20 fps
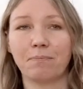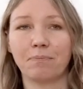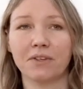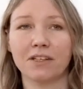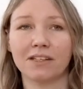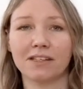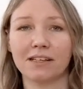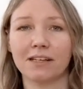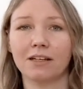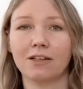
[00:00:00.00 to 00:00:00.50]

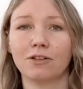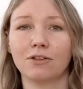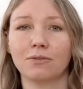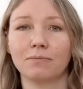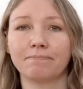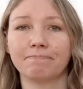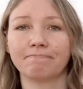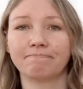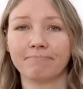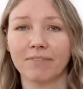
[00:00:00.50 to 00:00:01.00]

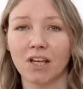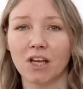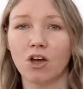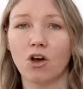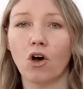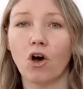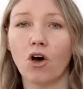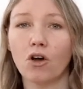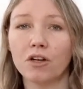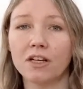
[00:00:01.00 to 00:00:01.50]
So
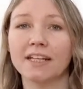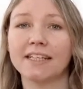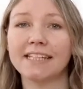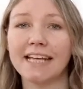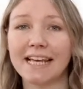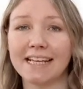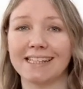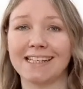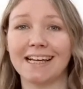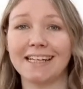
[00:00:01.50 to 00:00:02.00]
on
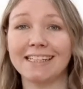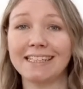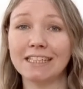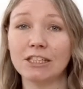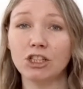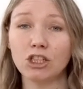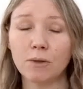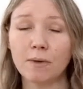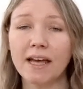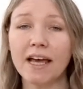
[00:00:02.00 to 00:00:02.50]
days that I
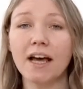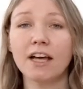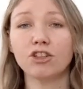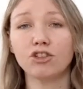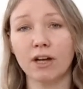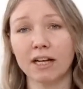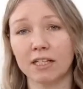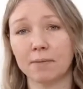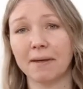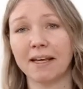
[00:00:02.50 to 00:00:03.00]
didn't do it, I
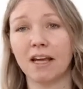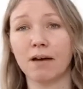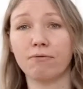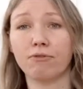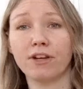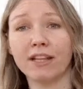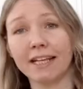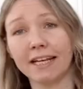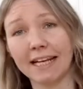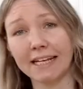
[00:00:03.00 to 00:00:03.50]
tried to make up
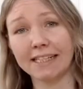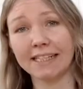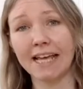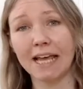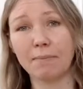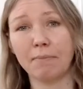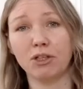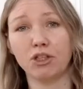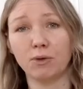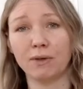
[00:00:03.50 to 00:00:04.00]
for it the next
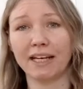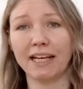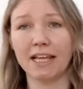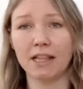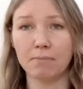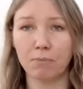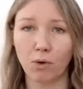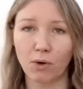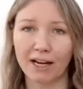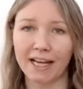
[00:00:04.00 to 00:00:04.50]
day by doing it
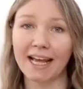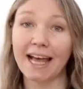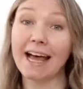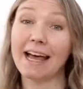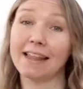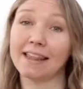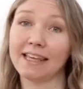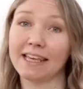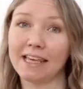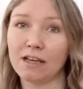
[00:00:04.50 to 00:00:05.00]
in the morning
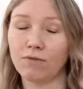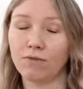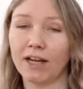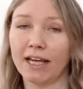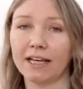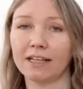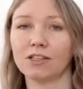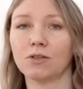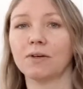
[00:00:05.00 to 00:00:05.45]
and the evening.